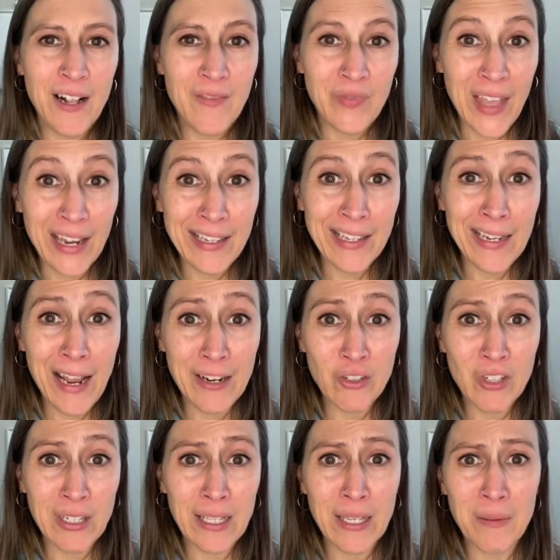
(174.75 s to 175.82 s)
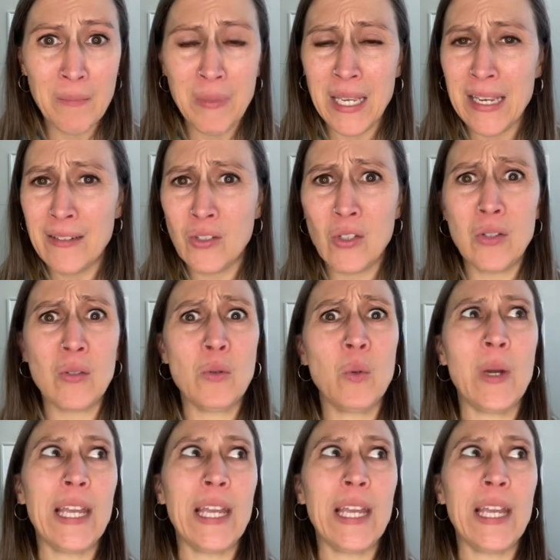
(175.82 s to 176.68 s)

That connection can be to